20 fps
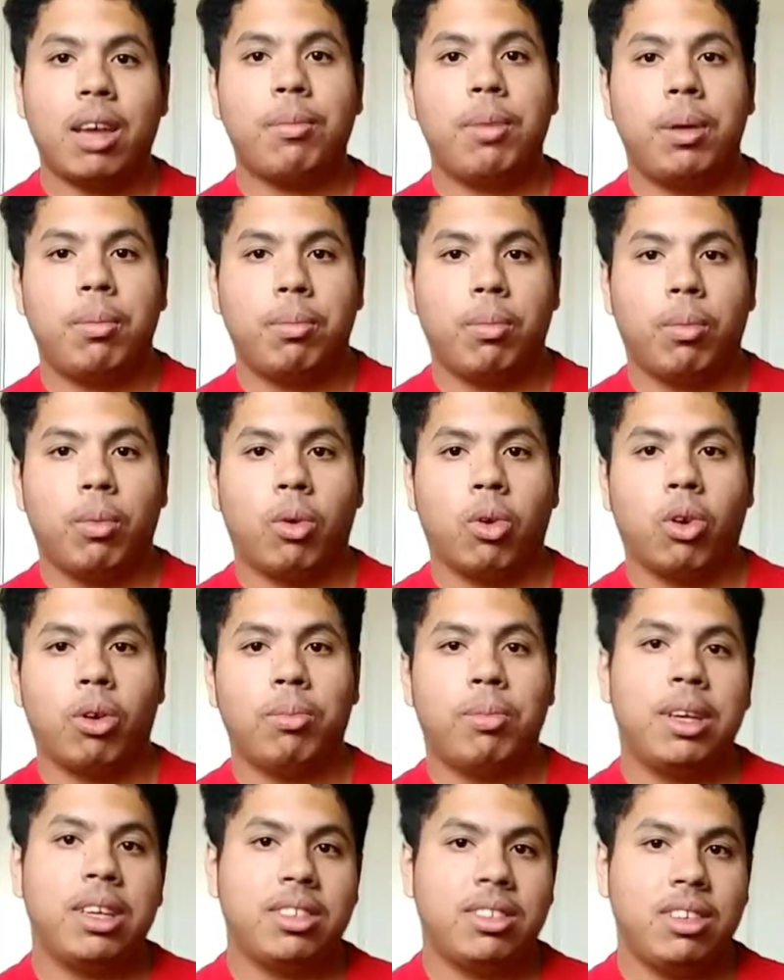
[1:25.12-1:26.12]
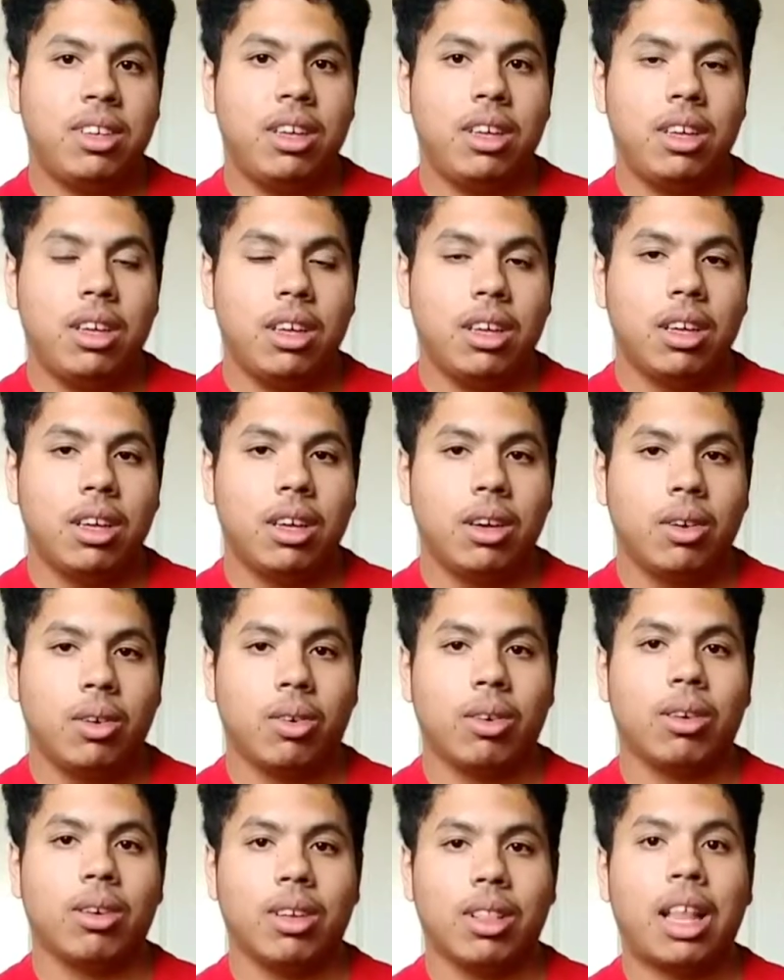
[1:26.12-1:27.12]
I've been more busy
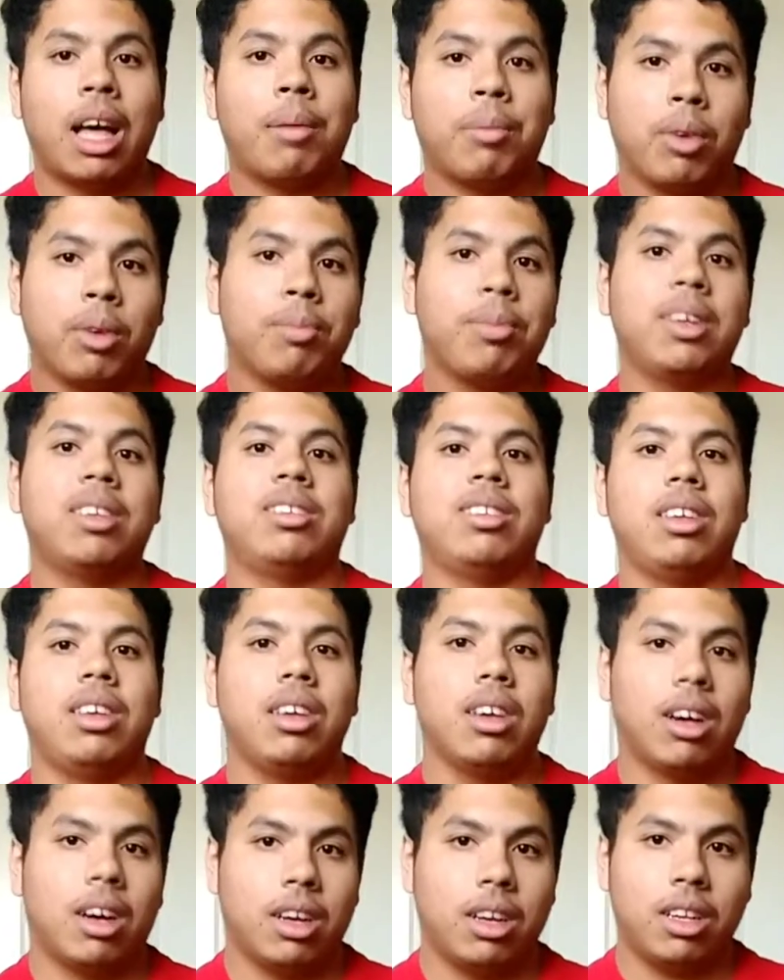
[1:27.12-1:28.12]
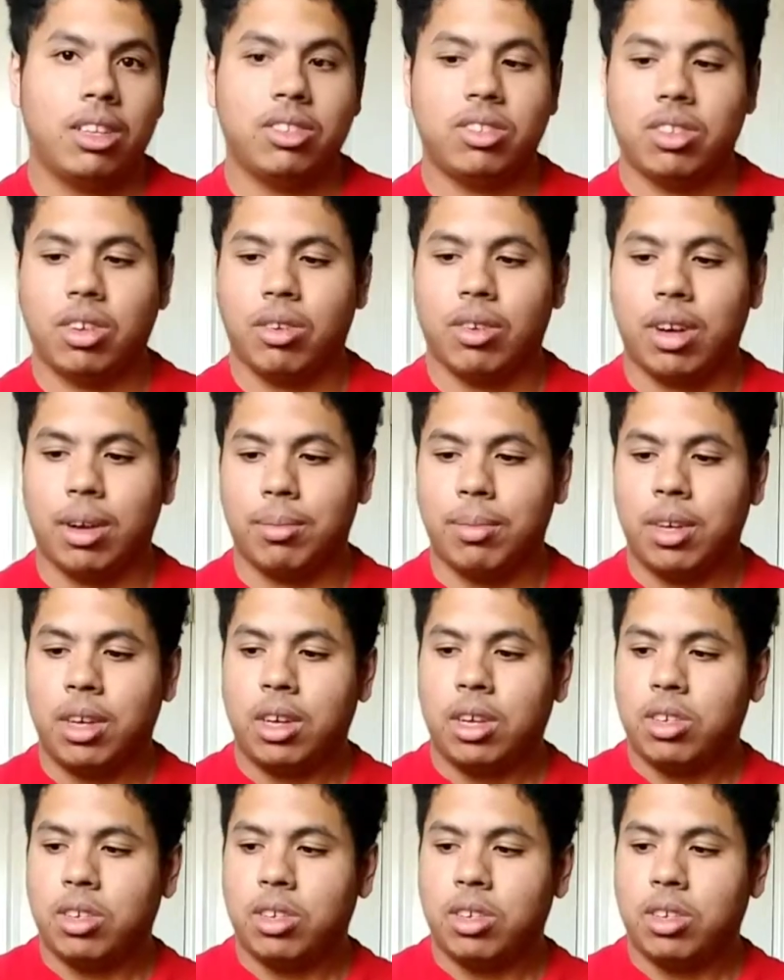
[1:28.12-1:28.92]
or a lot more busy on Instagram.